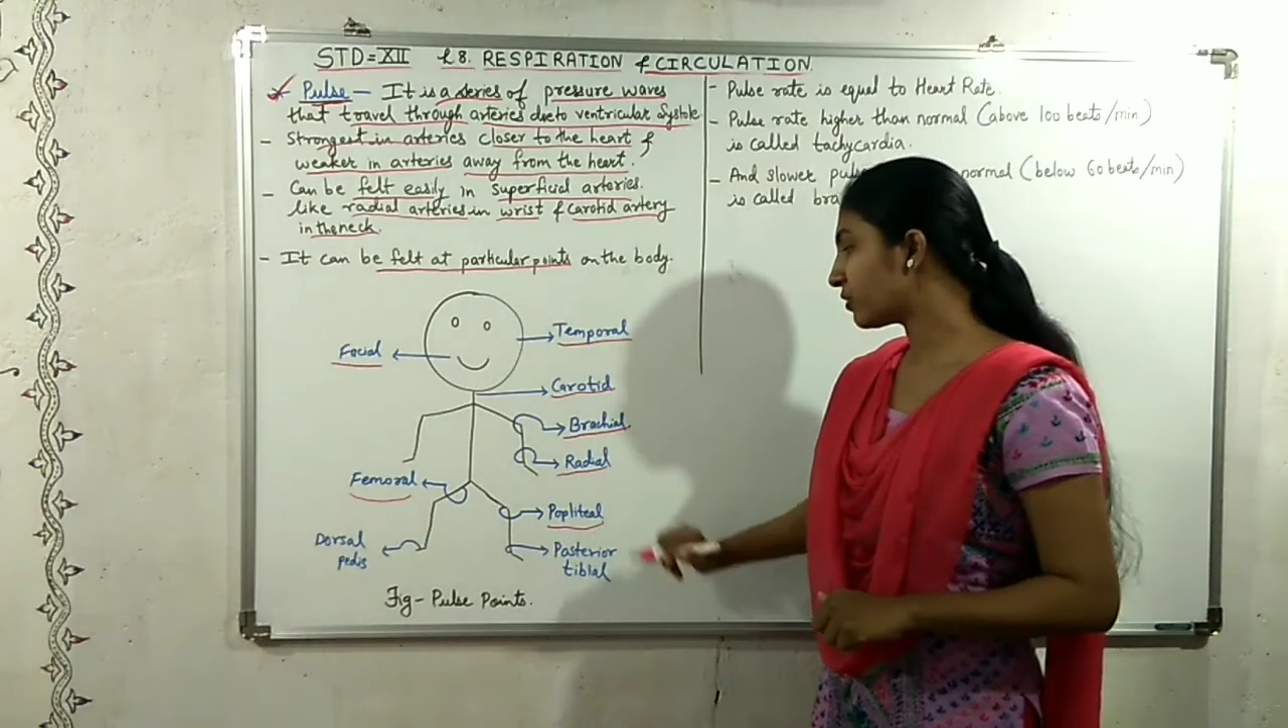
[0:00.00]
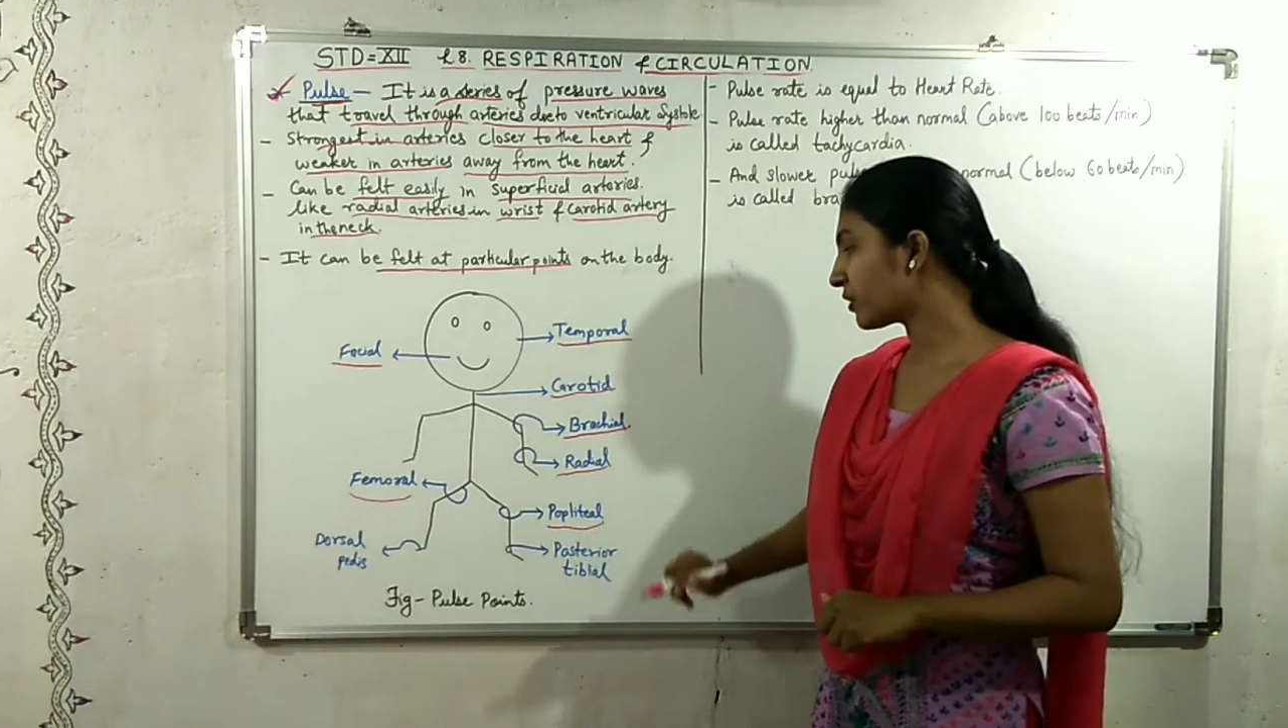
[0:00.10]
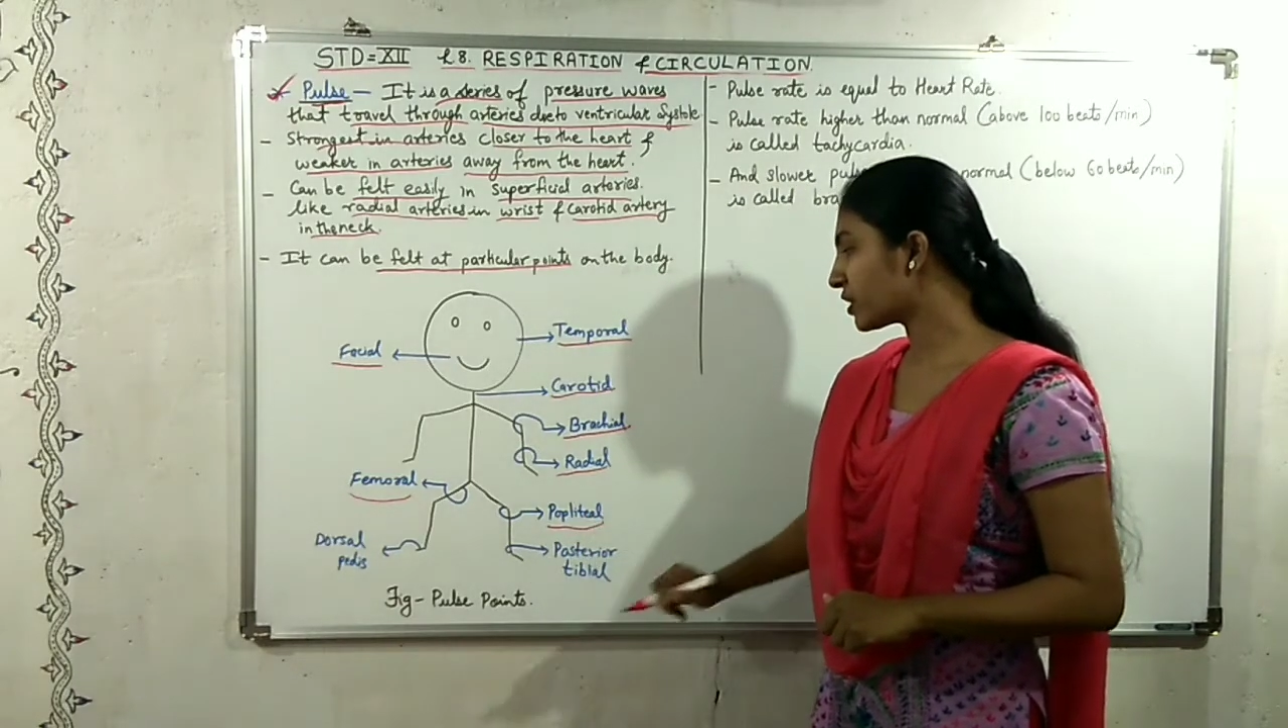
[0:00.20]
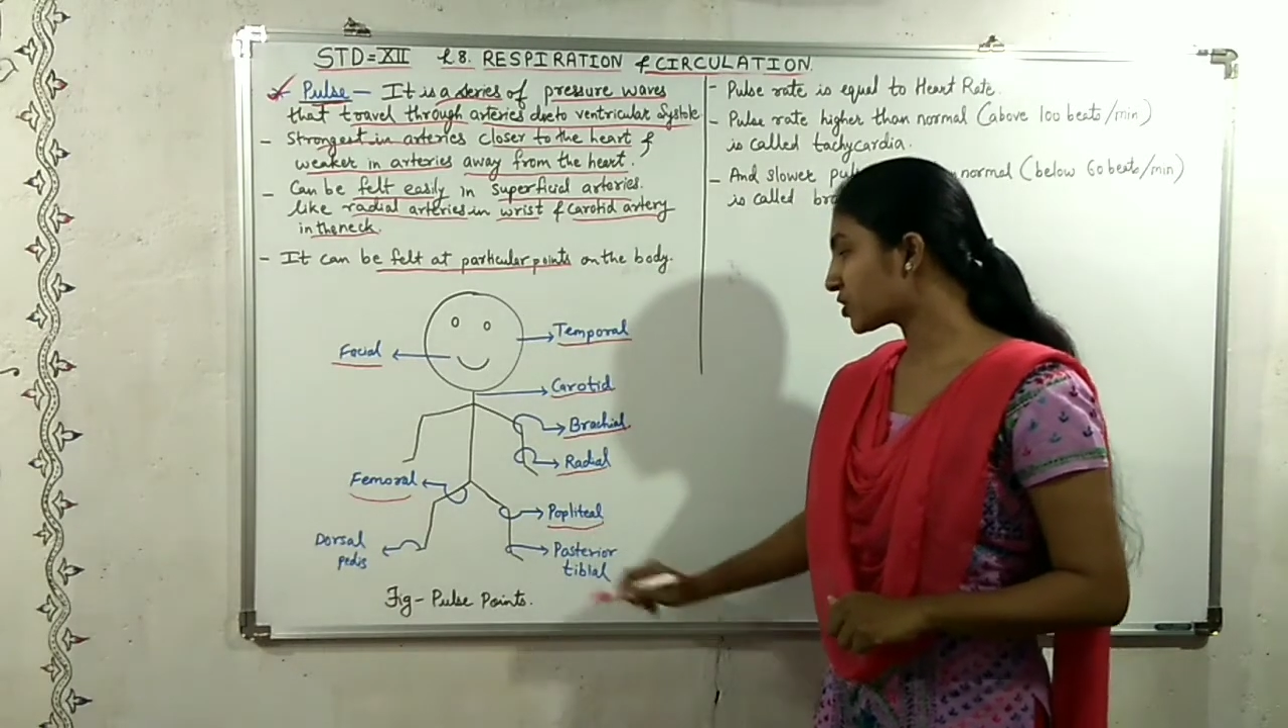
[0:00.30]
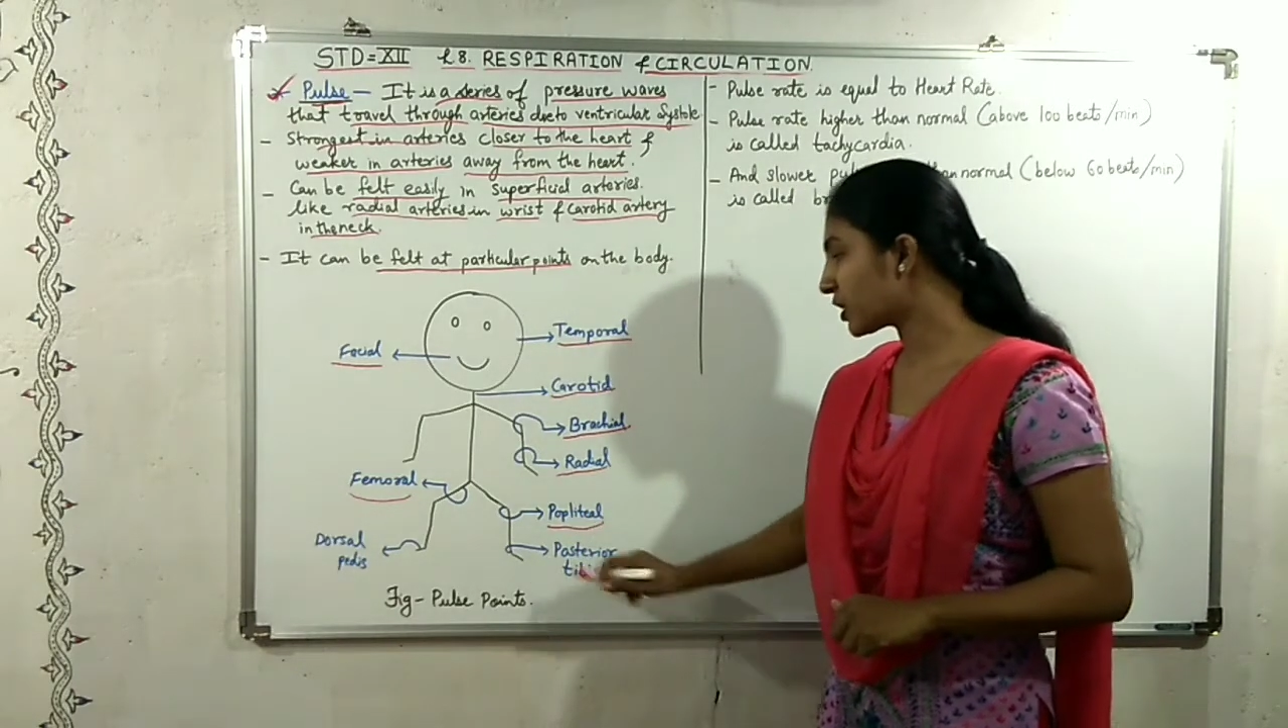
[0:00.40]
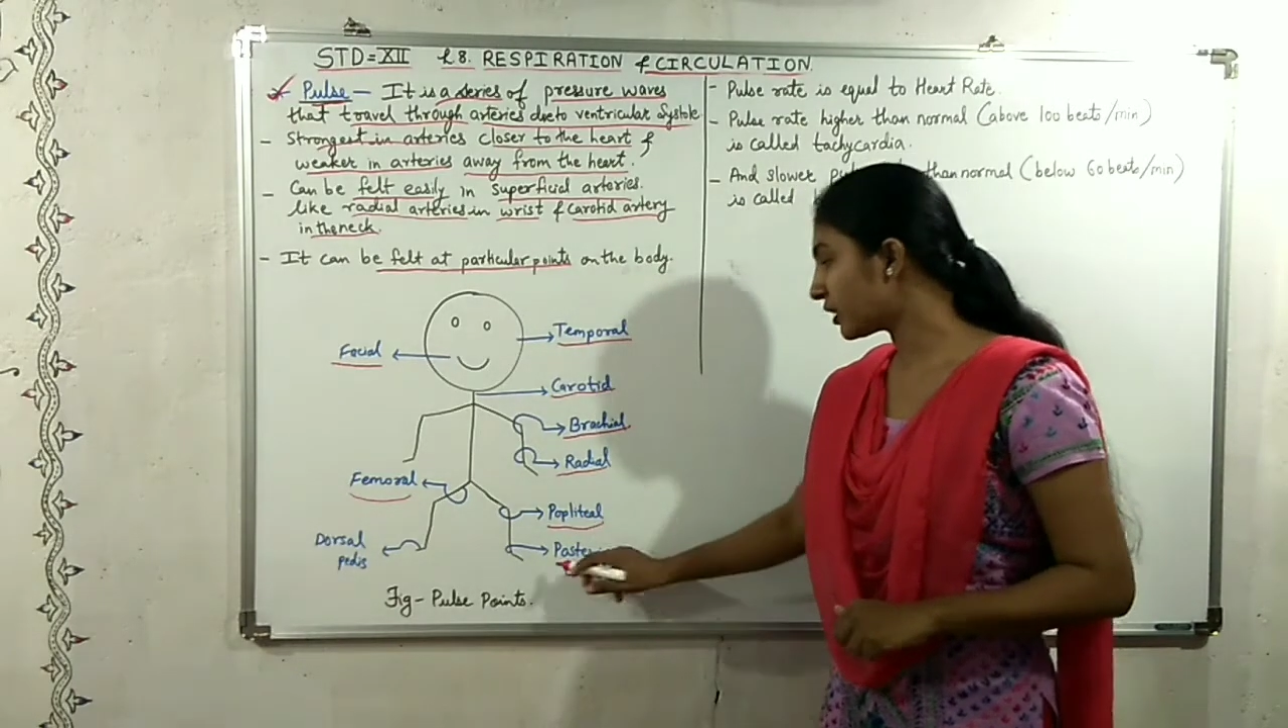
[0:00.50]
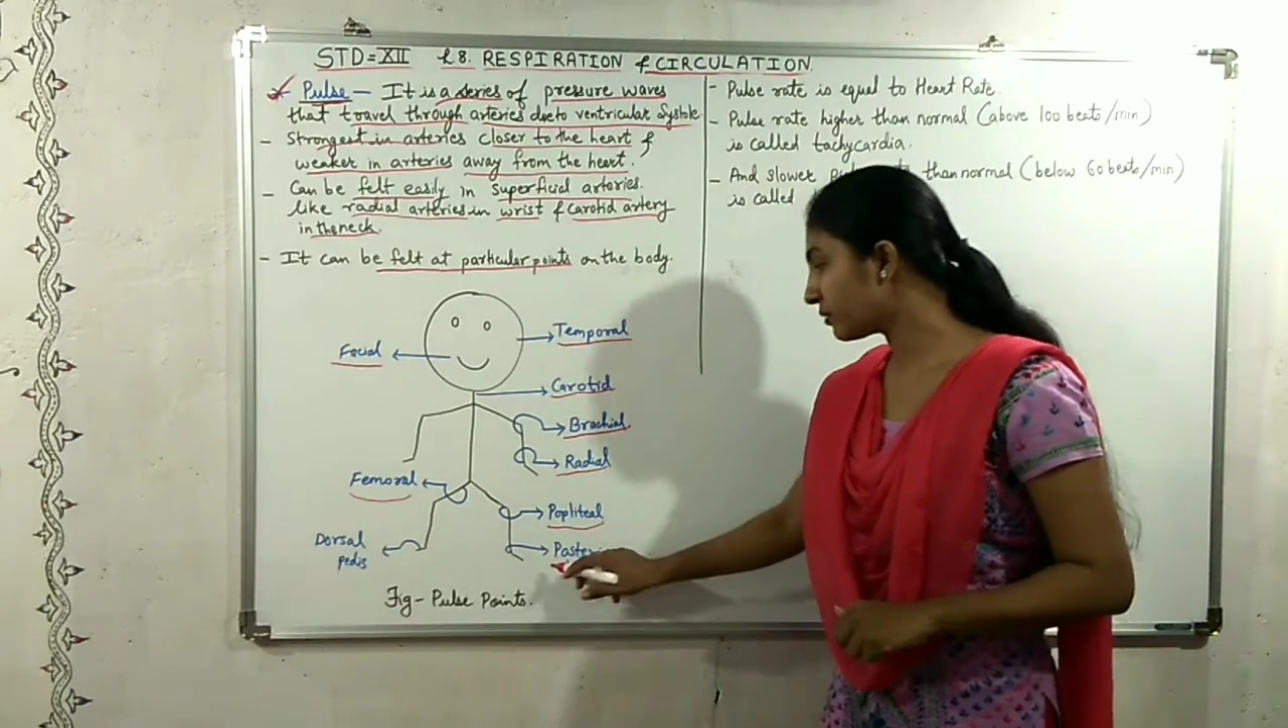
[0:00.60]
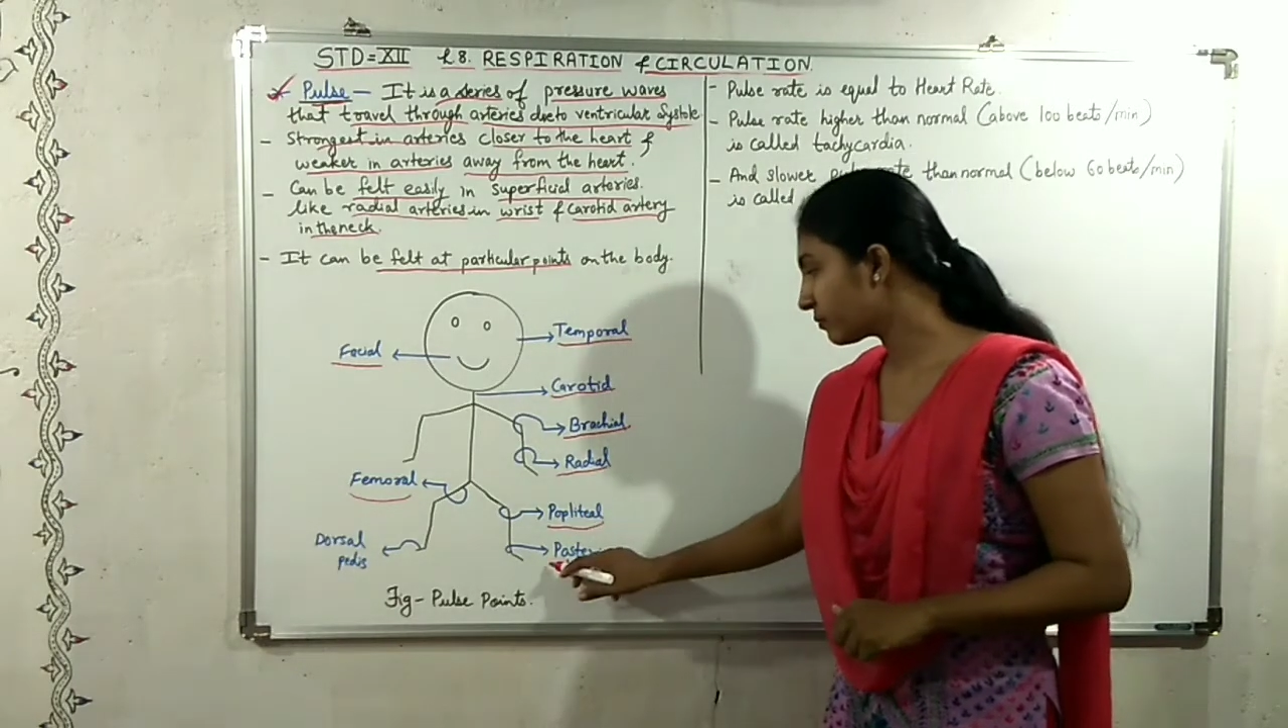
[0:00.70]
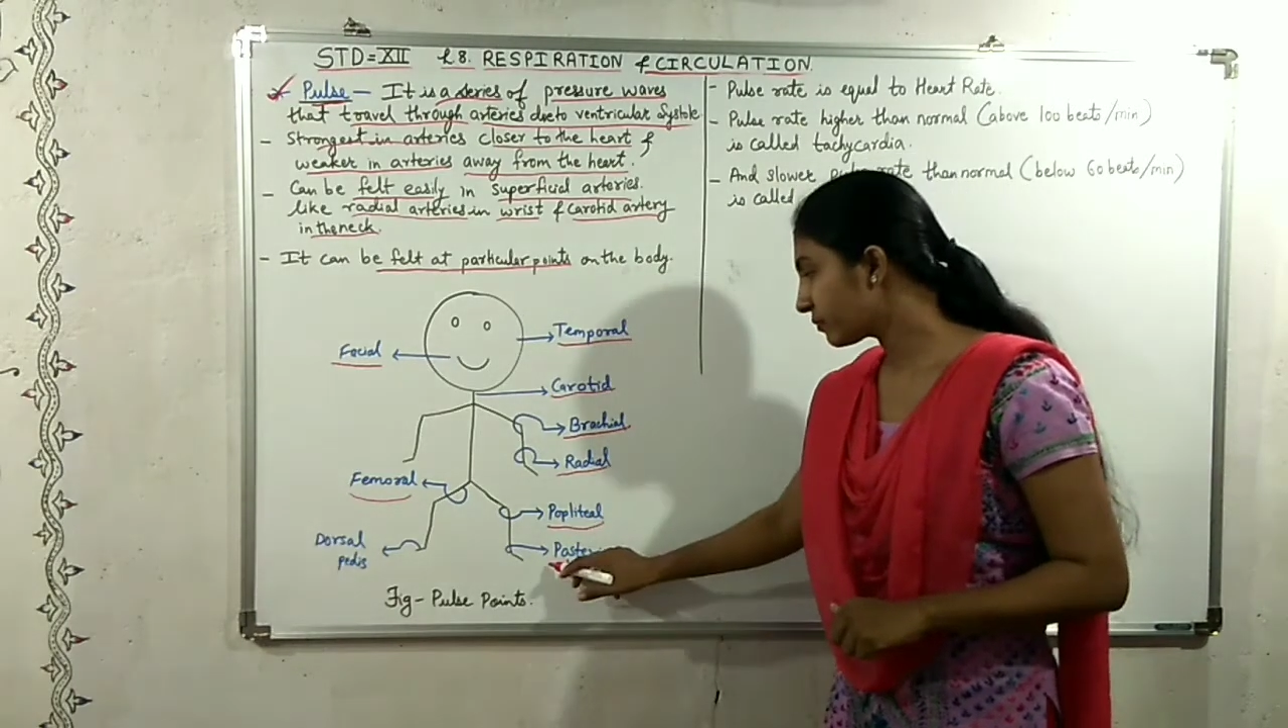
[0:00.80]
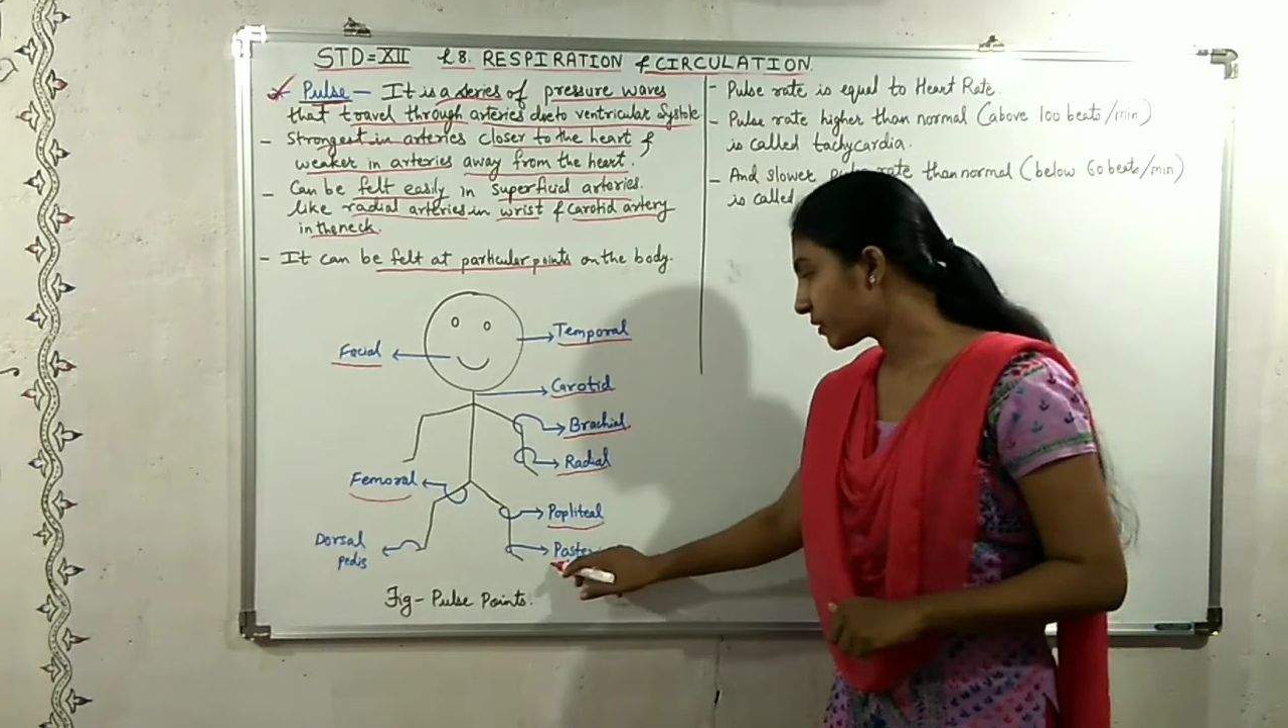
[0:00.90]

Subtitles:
region,